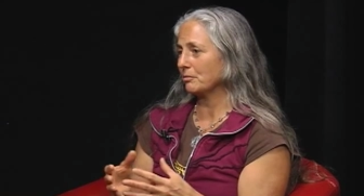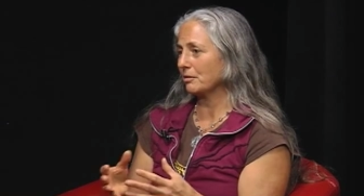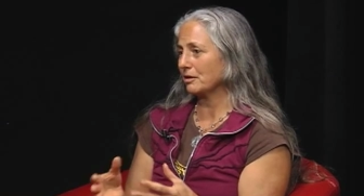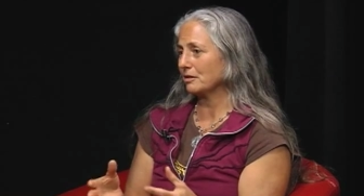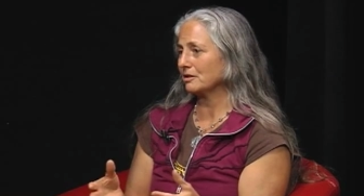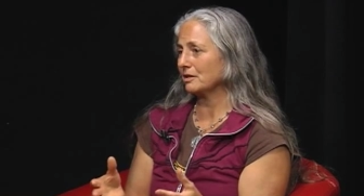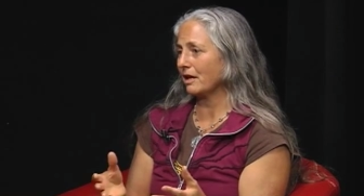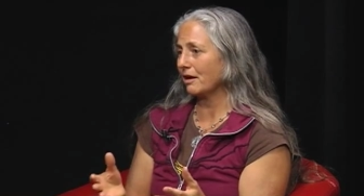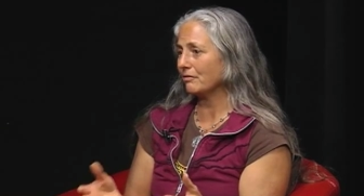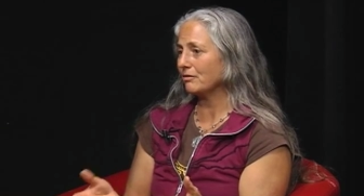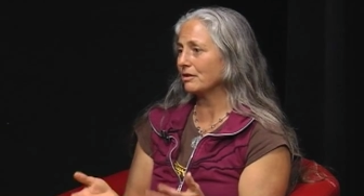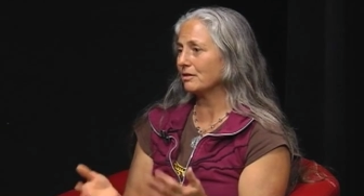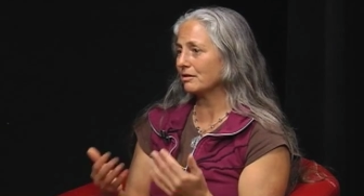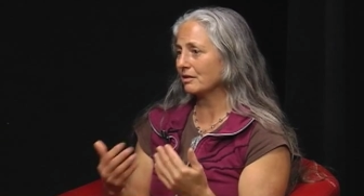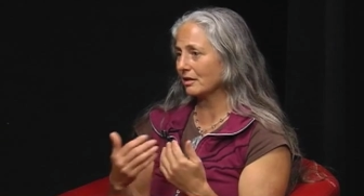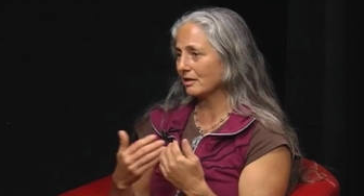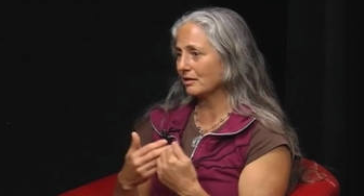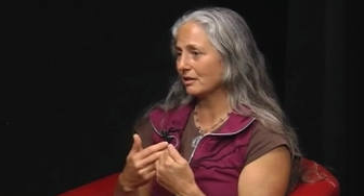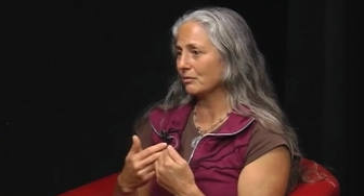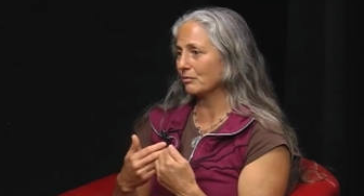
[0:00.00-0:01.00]
But
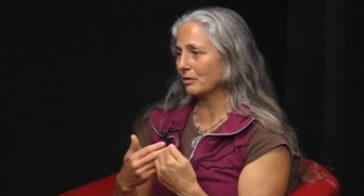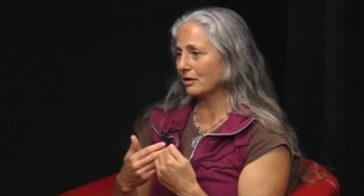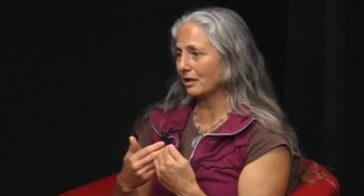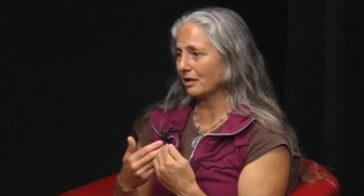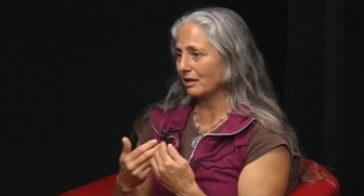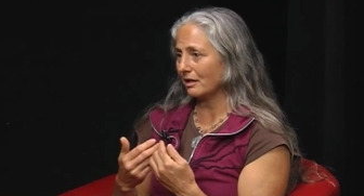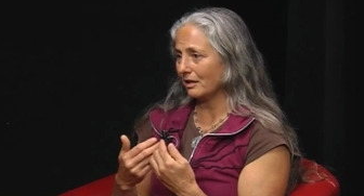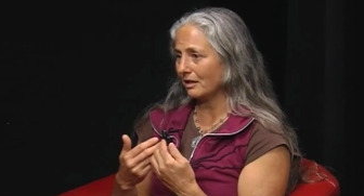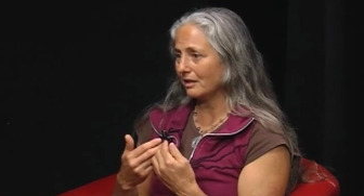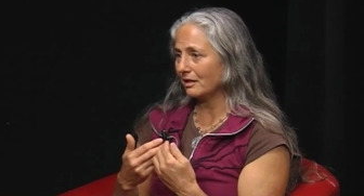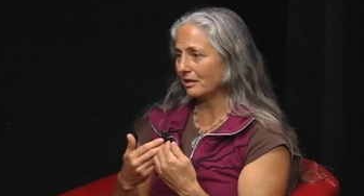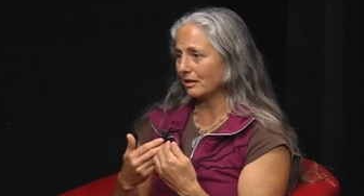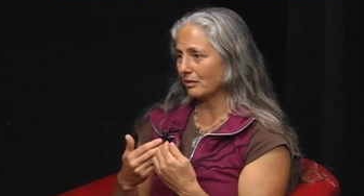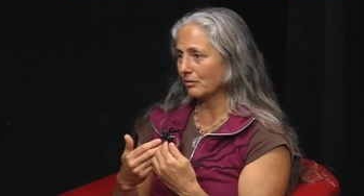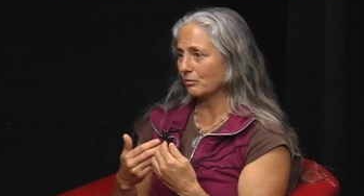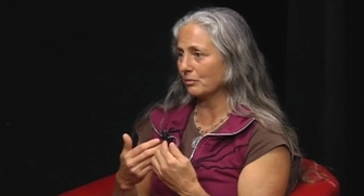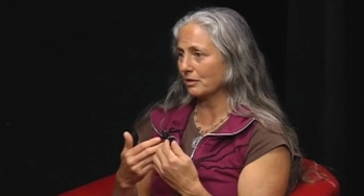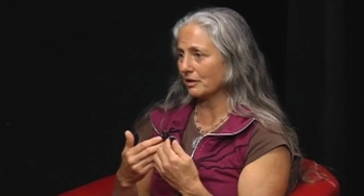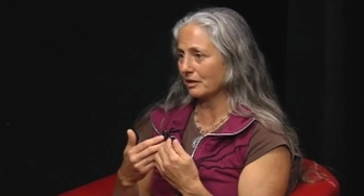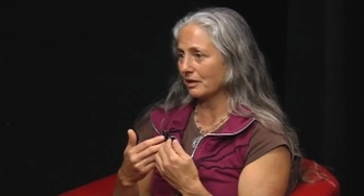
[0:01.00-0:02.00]
everything that we're
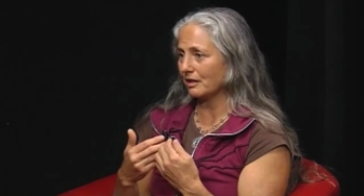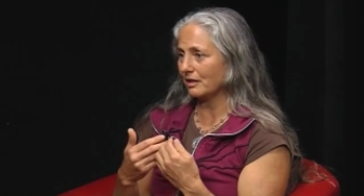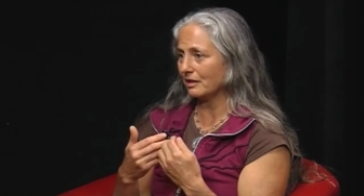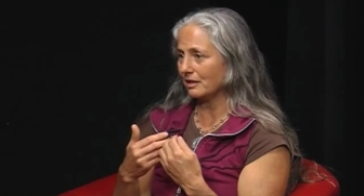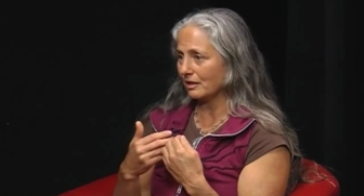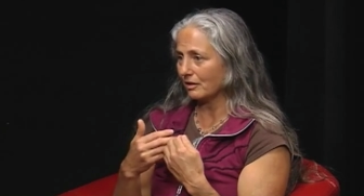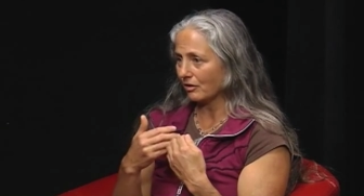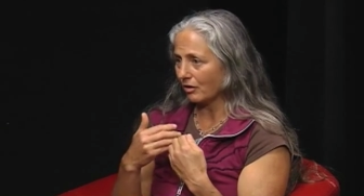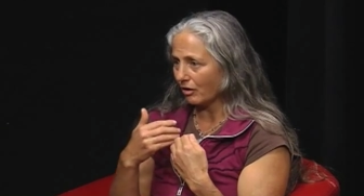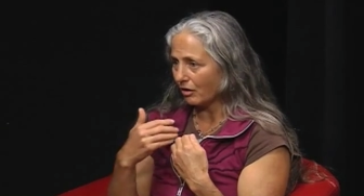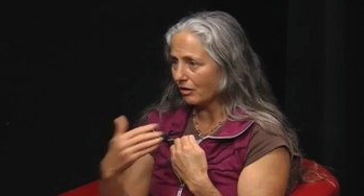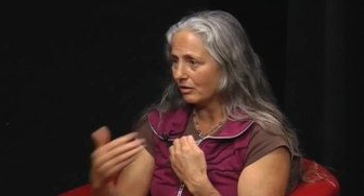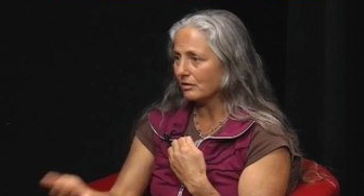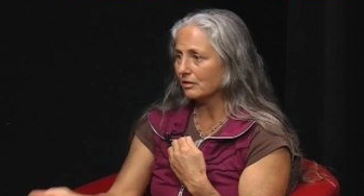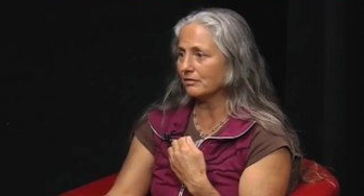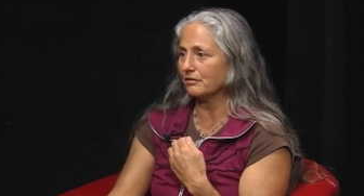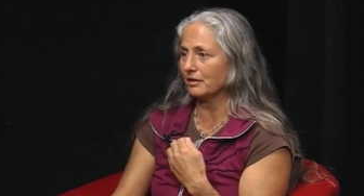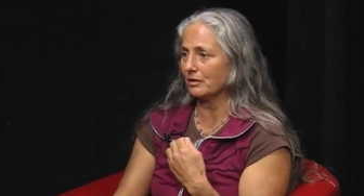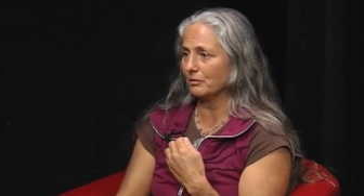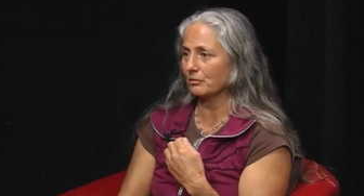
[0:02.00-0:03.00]
eating all
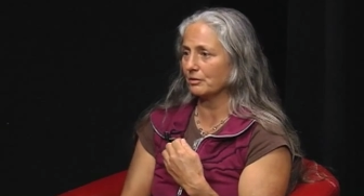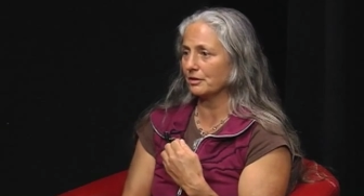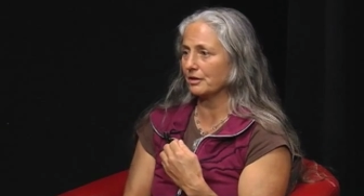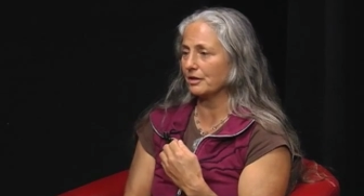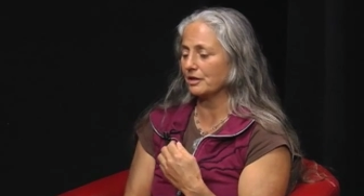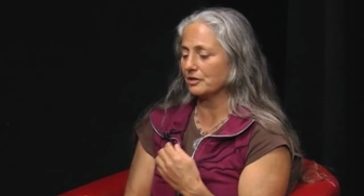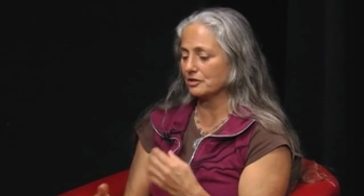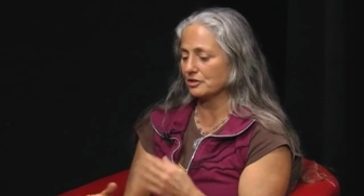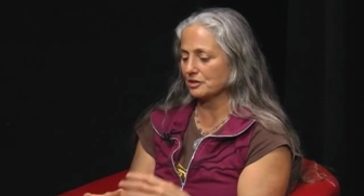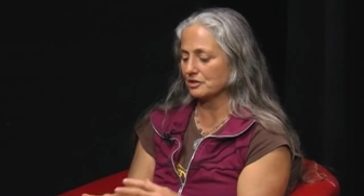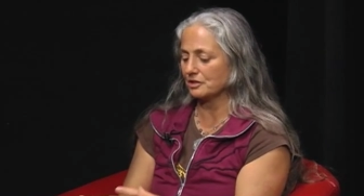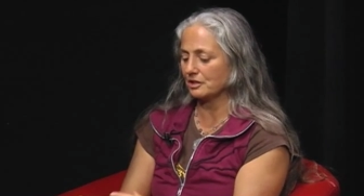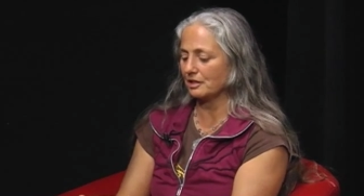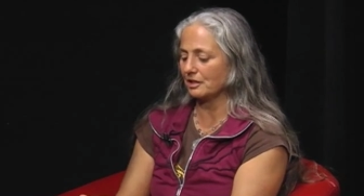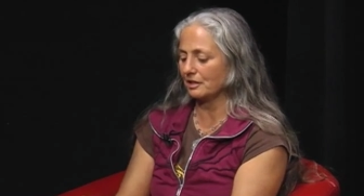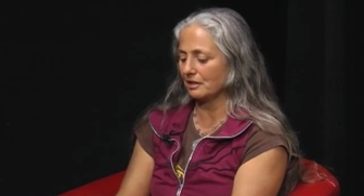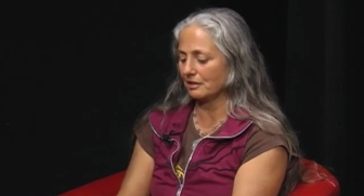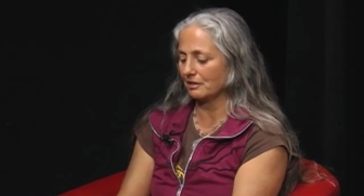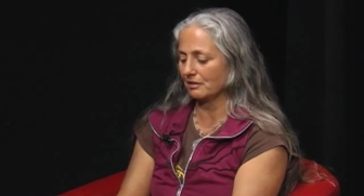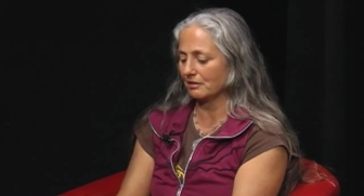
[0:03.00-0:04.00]
of it. We're not just
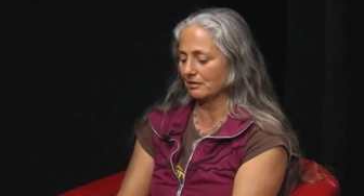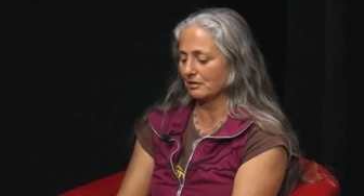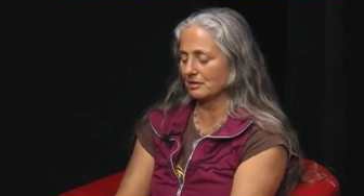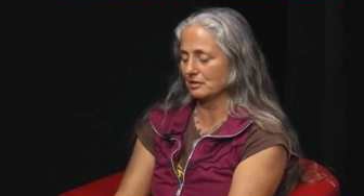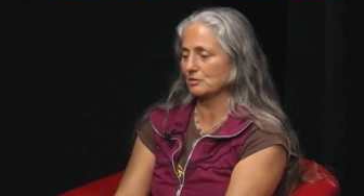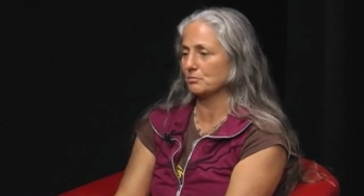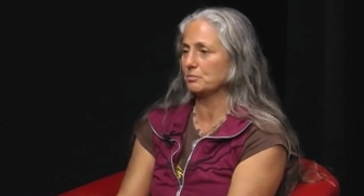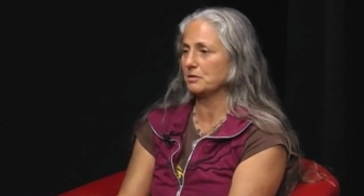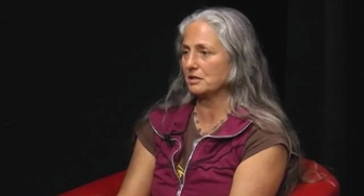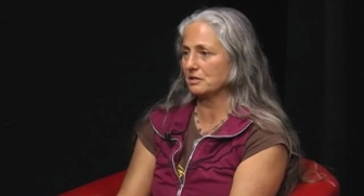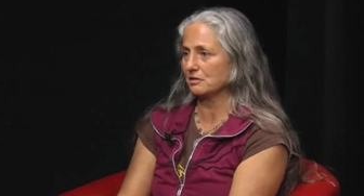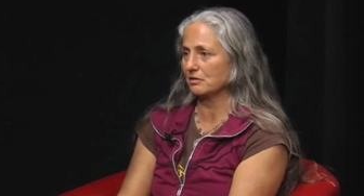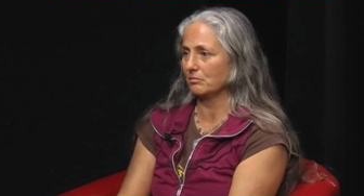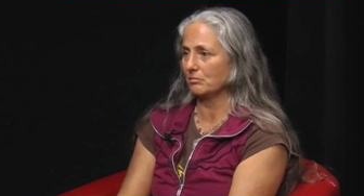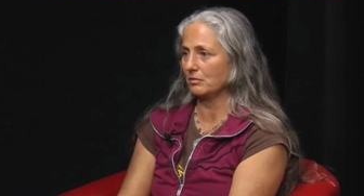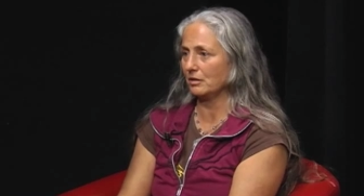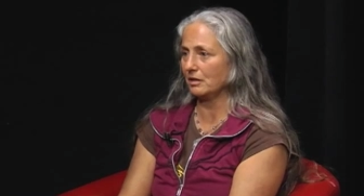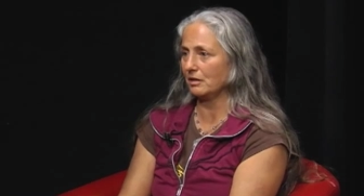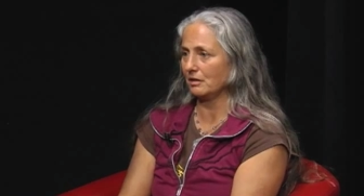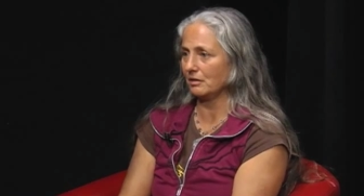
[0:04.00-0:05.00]
eating this piece of
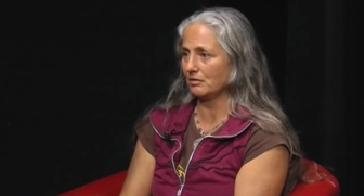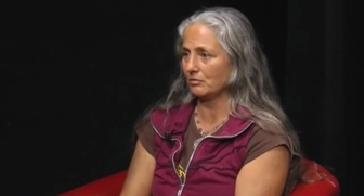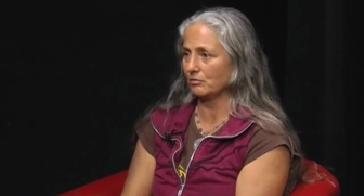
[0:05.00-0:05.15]
meat.